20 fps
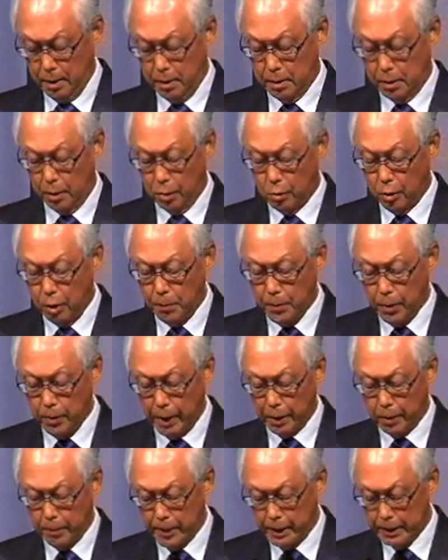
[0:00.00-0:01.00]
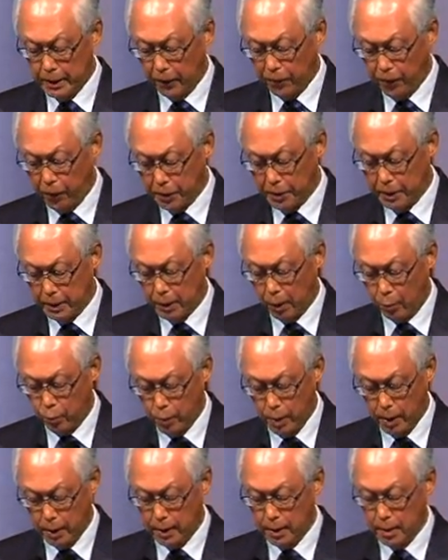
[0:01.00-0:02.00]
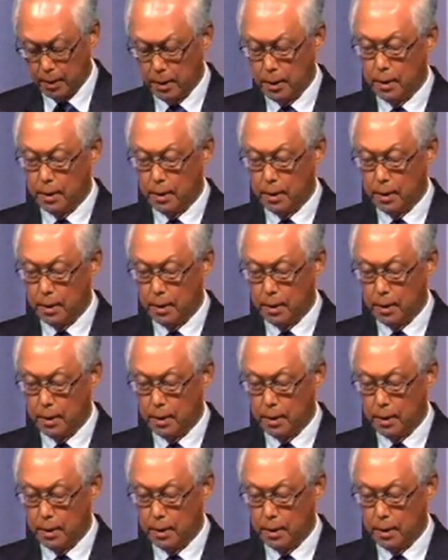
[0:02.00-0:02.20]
The global and domestic forces at work